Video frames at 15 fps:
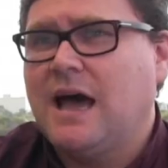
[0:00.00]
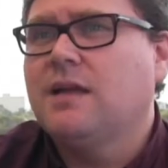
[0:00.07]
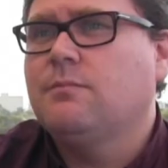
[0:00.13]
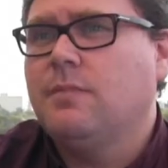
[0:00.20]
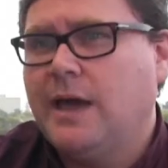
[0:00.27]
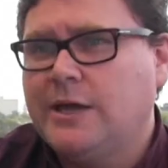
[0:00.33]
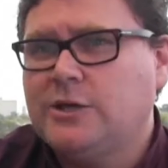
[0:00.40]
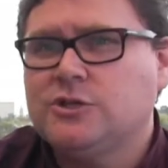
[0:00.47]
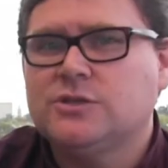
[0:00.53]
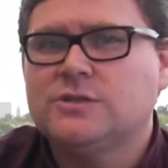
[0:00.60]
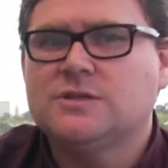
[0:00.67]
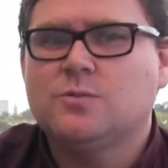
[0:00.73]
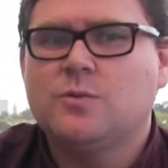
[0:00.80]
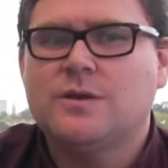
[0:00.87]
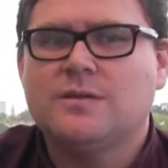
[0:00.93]
aren't
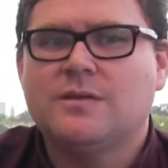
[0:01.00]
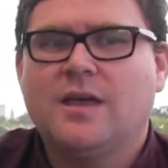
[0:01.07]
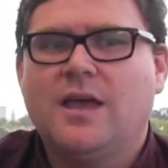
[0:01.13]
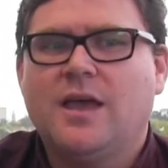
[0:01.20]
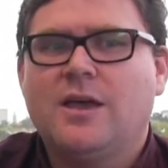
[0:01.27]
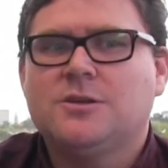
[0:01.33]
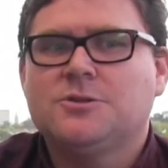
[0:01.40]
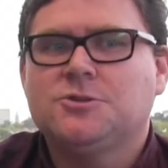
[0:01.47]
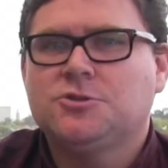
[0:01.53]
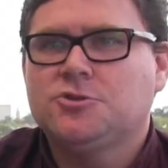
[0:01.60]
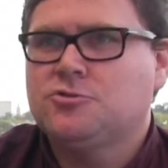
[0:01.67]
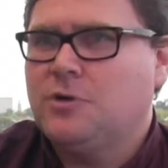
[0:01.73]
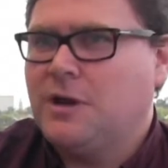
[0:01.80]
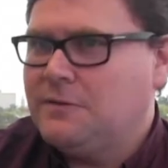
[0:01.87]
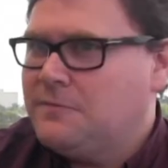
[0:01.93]
patients with
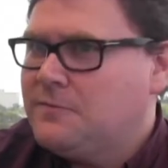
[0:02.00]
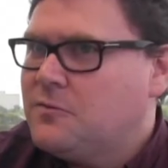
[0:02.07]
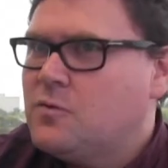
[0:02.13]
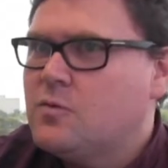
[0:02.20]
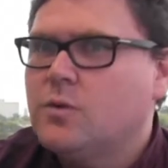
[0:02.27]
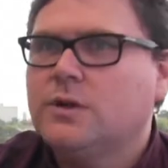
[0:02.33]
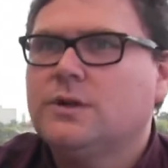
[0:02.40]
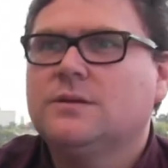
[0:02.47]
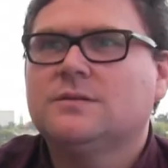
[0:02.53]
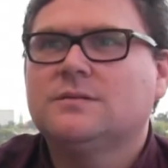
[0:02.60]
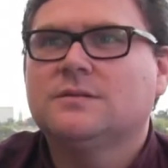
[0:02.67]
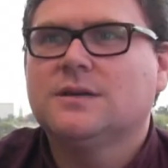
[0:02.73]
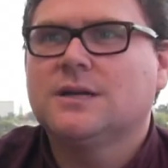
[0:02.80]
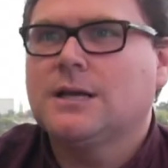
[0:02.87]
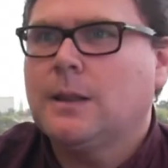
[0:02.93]
straightforward,
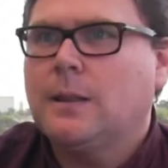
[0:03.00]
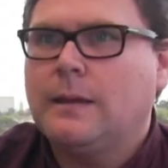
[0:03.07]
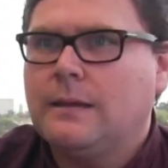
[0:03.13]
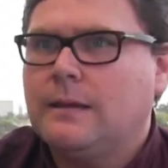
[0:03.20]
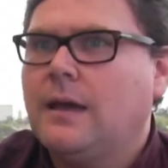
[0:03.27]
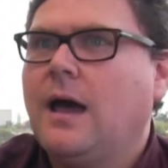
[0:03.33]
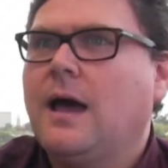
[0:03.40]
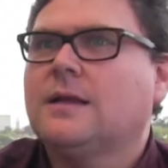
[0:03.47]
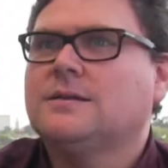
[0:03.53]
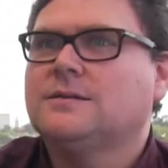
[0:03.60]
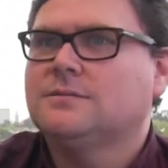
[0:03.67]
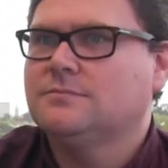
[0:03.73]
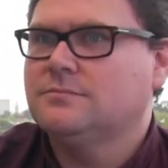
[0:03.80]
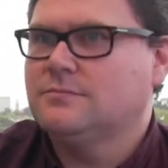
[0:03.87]
clean-cut